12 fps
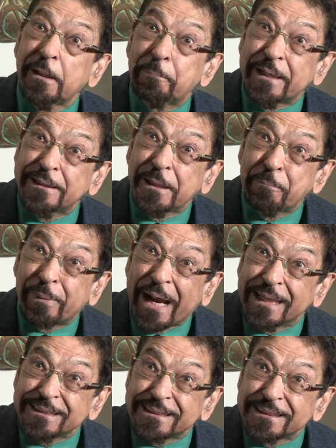a printing
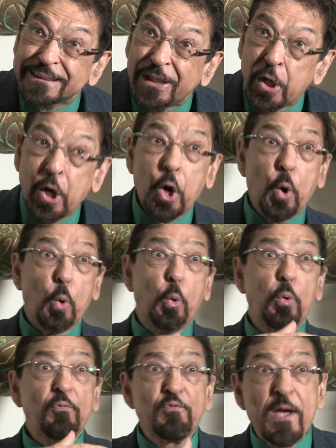press,
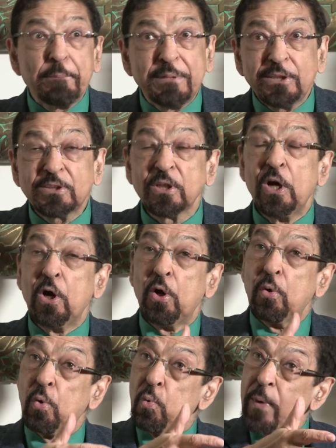or families
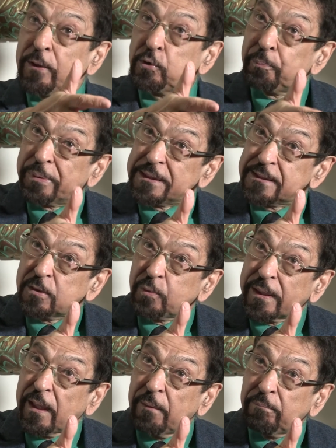who went to prison
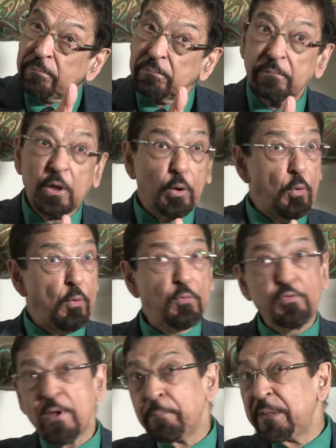with him, or
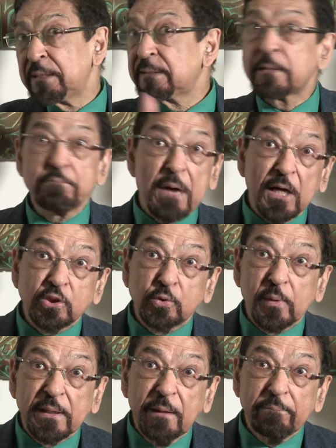families that marched
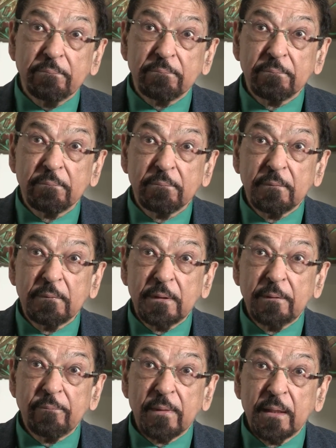with him.
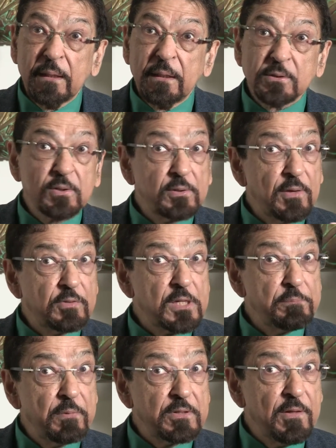So there
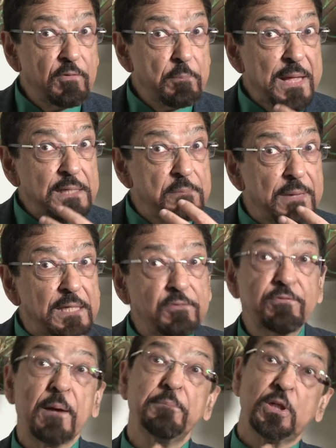were many, many
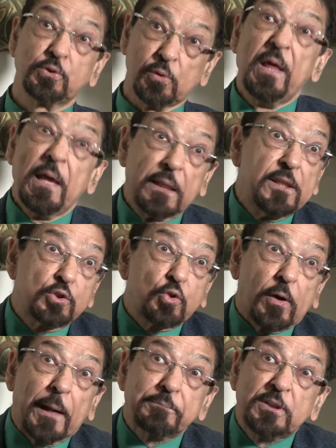families. The
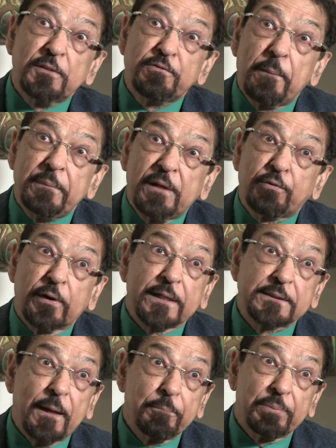Sorabji family, for
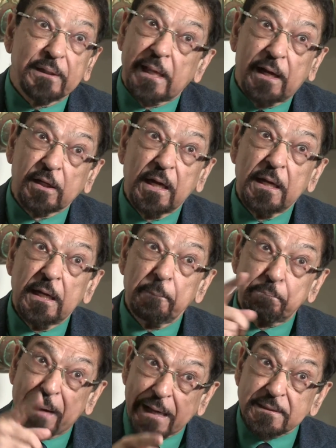example, they are
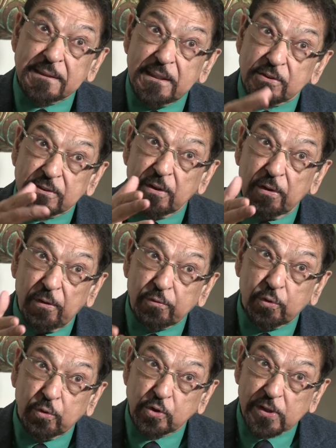Parsis
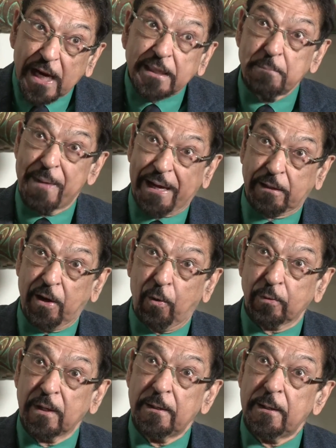of Gujarati background.